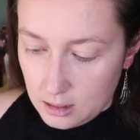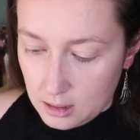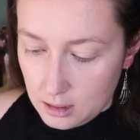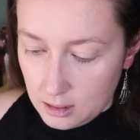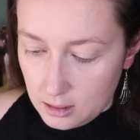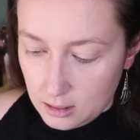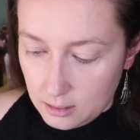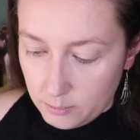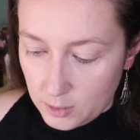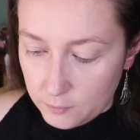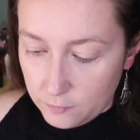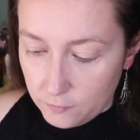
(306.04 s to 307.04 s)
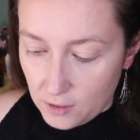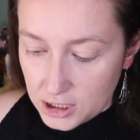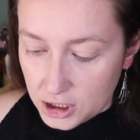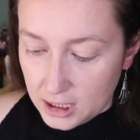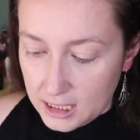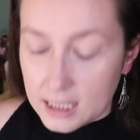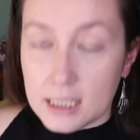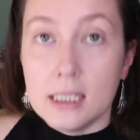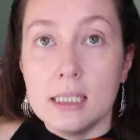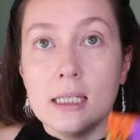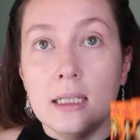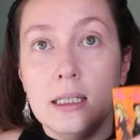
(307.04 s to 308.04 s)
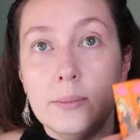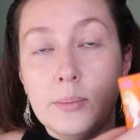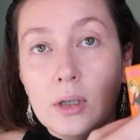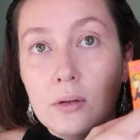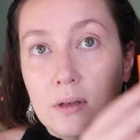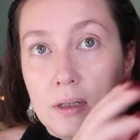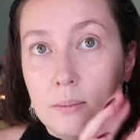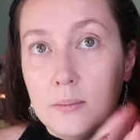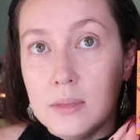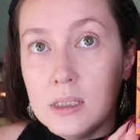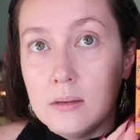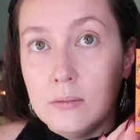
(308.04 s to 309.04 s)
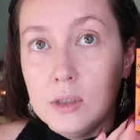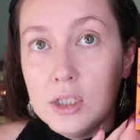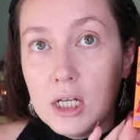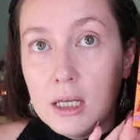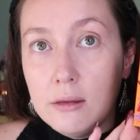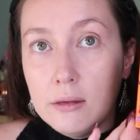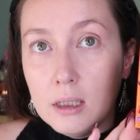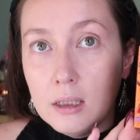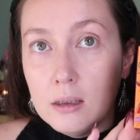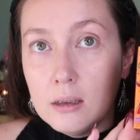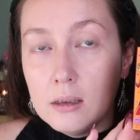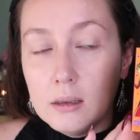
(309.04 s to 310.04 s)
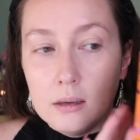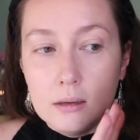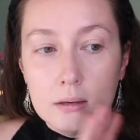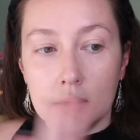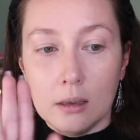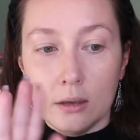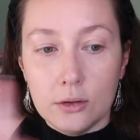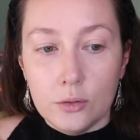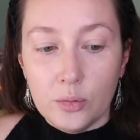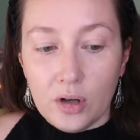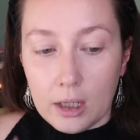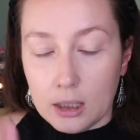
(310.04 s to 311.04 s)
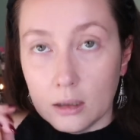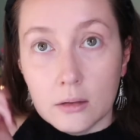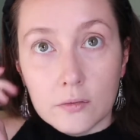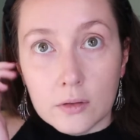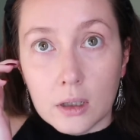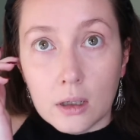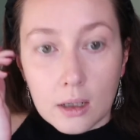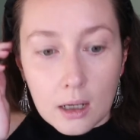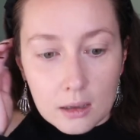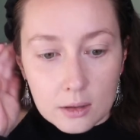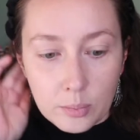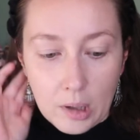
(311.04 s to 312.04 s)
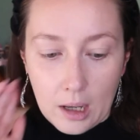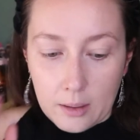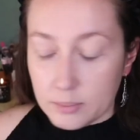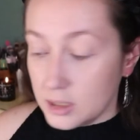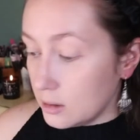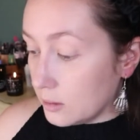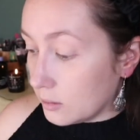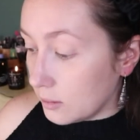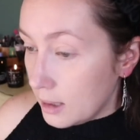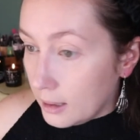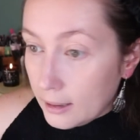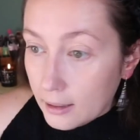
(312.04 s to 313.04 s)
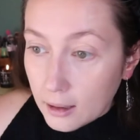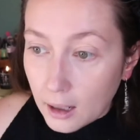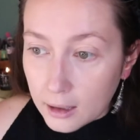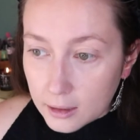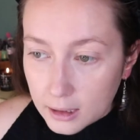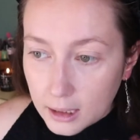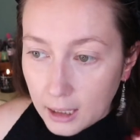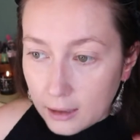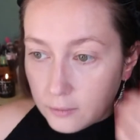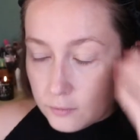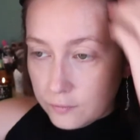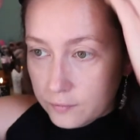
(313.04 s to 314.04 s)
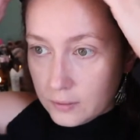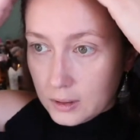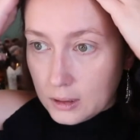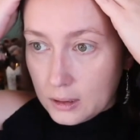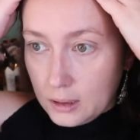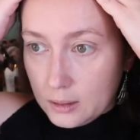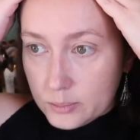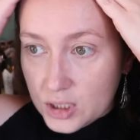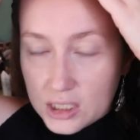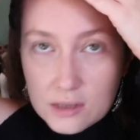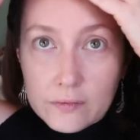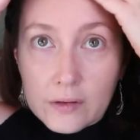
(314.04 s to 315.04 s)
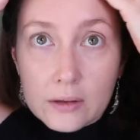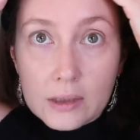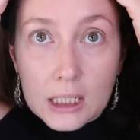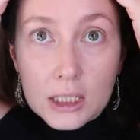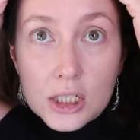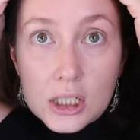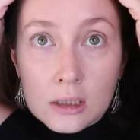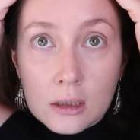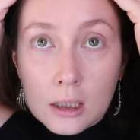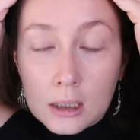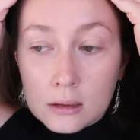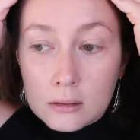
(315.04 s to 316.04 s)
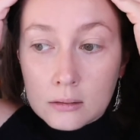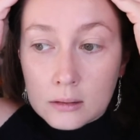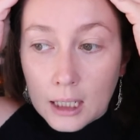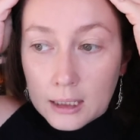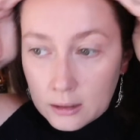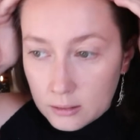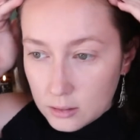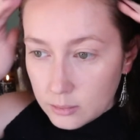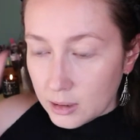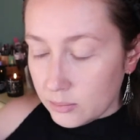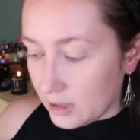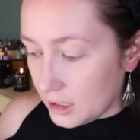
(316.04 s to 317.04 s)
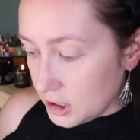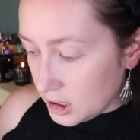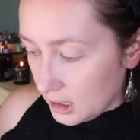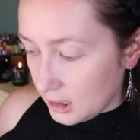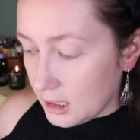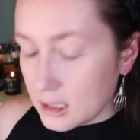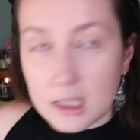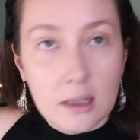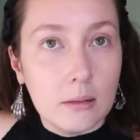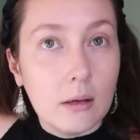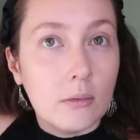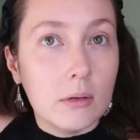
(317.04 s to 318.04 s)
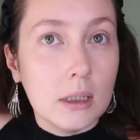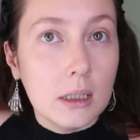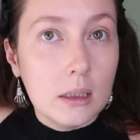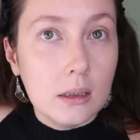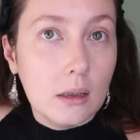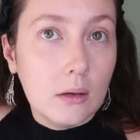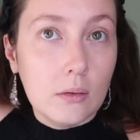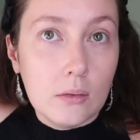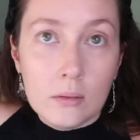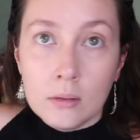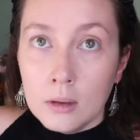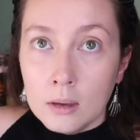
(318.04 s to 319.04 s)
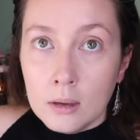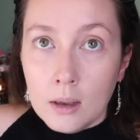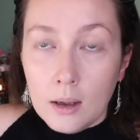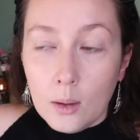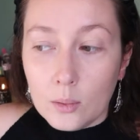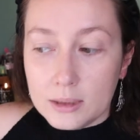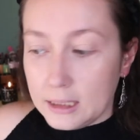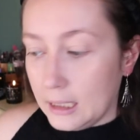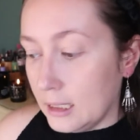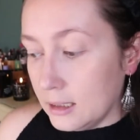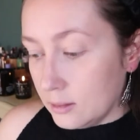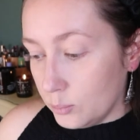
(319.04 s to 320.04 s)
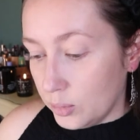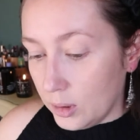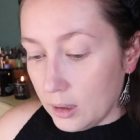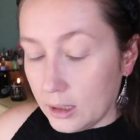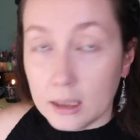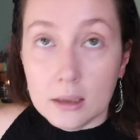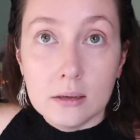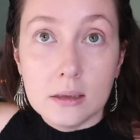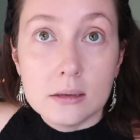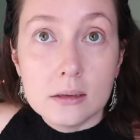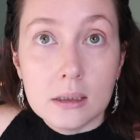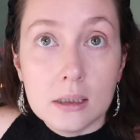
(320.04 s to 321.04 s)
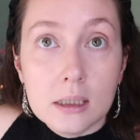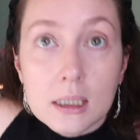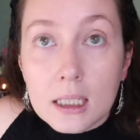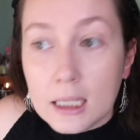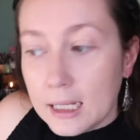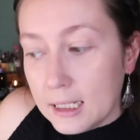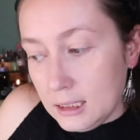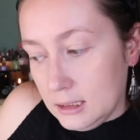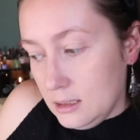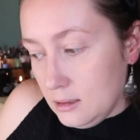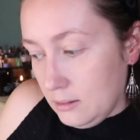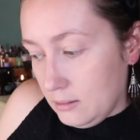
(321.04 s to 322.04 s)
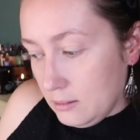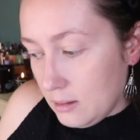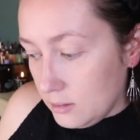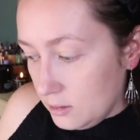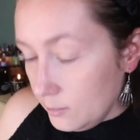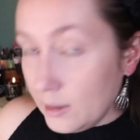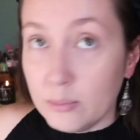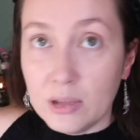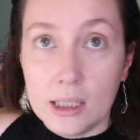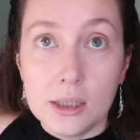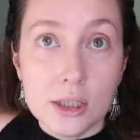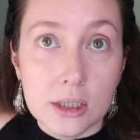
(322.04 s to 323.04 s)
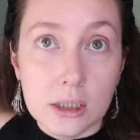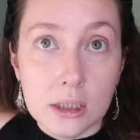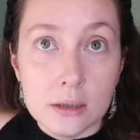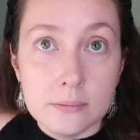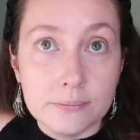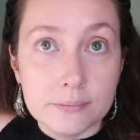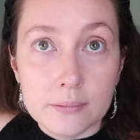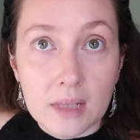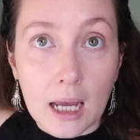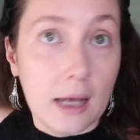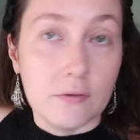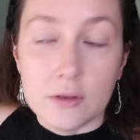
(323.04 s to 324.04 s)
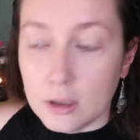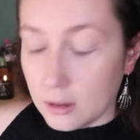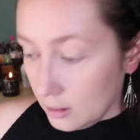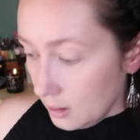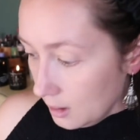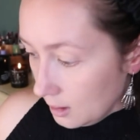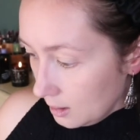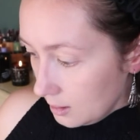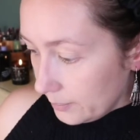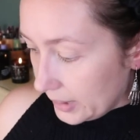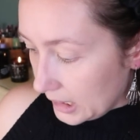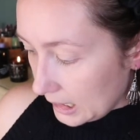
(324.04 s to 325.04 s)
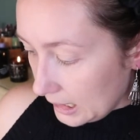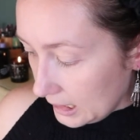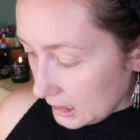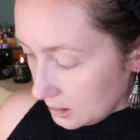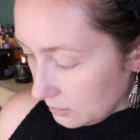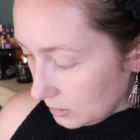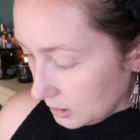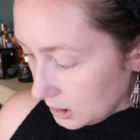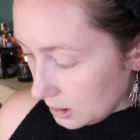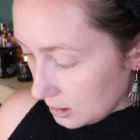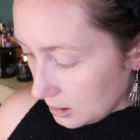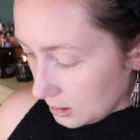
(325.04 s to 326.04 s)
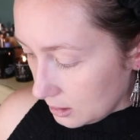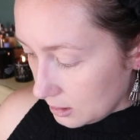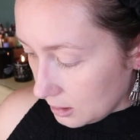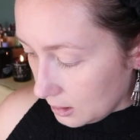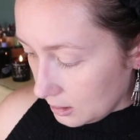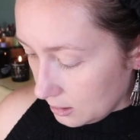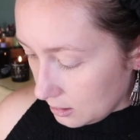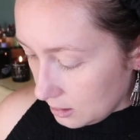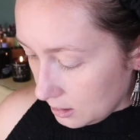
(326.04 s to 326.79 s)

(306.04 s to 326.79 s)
Fresh Kiss lip creams, which I think are a new product for ColourPop. So I already have just foundation on. I didn't do my blush yet because I don't really know what the end product is gonna look like, so I'll do my blush after. But I guess we'll just start